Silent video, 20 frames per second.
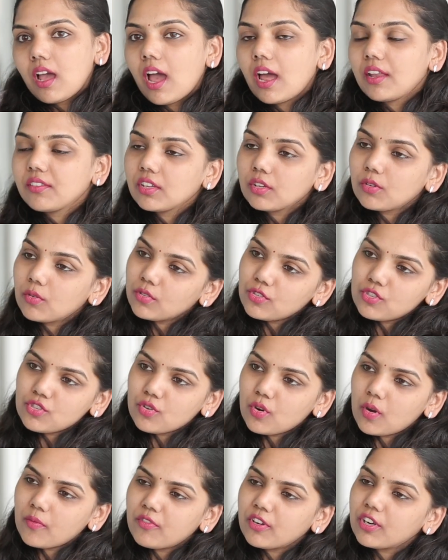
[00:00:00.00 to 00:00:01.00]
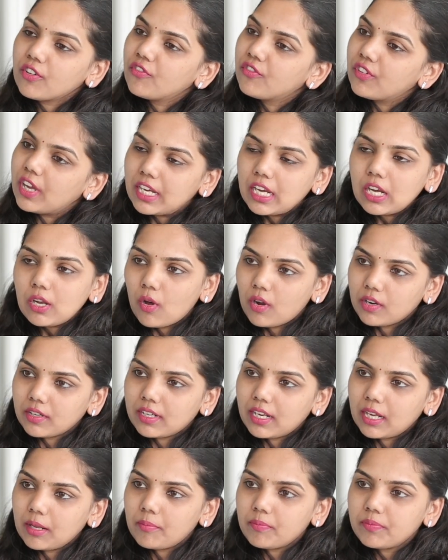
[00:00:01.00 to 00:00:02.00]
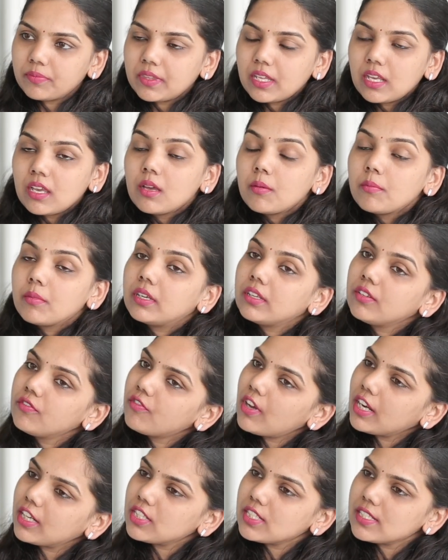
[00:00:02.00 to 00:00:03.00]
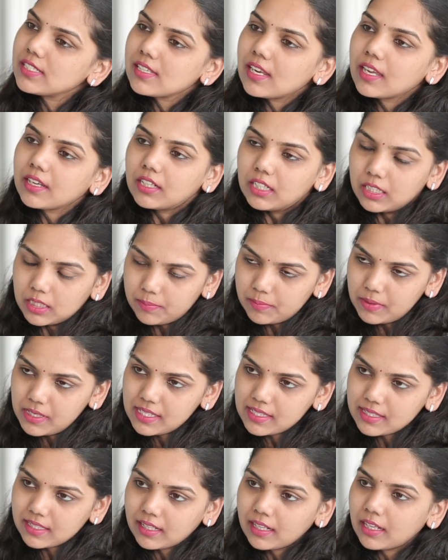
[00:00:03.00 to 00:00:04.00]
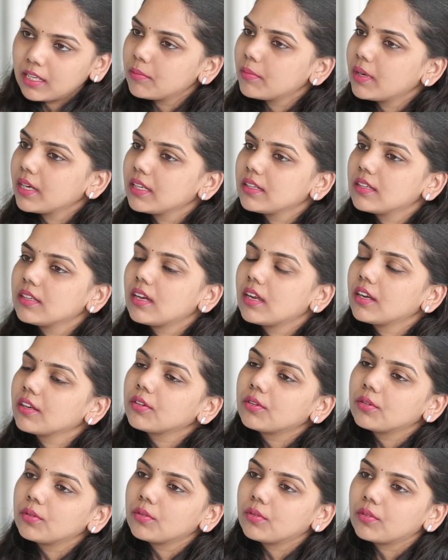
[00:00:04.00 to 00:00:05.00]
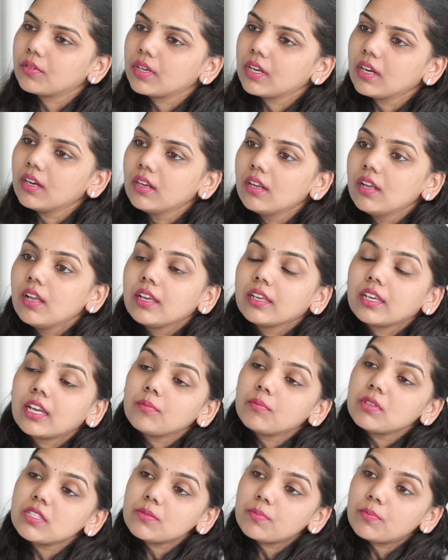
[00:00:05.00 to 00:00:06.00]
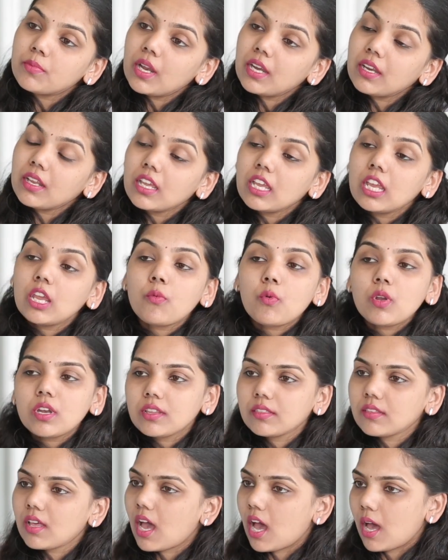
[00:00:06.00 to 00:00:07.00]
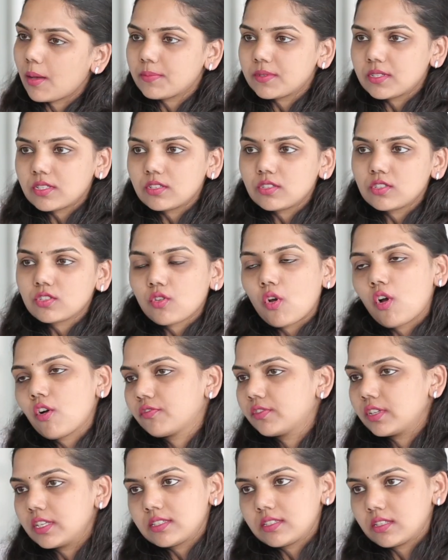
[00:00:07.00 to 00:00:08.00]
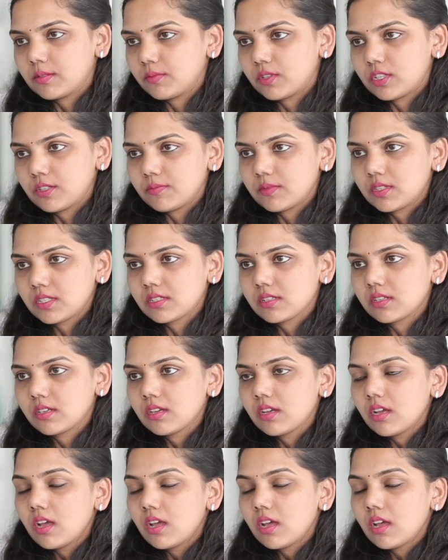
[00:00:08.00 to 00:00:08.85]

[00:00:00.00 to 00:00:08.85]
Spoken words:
and they don't show up for a very long time. But infections like herpes, chlamydia and gonorrhea can be spread even in the absence of these symptoms.